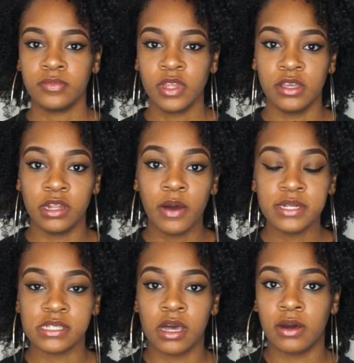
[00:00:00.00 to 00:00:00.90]
you can always
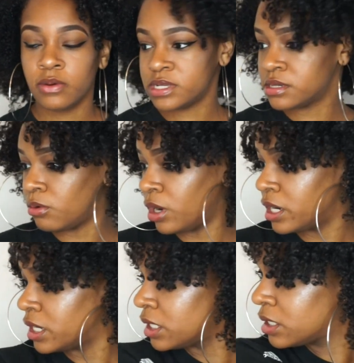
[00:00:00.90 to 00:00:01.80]
just go in with some
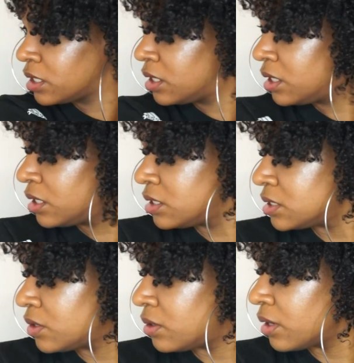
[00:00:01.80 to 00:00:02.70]
water.
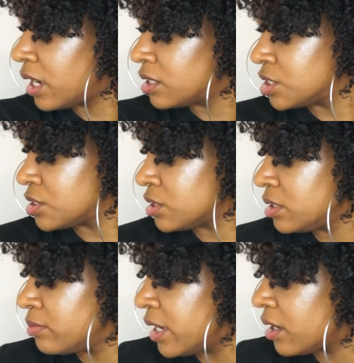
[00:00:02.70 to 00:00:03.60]
So it'll kind of
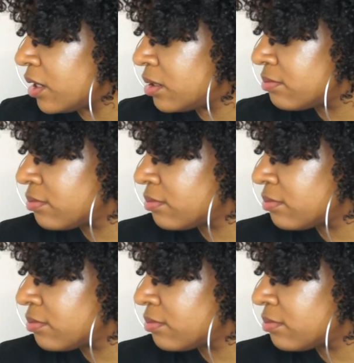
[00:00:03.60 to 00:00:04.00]
shrink back up.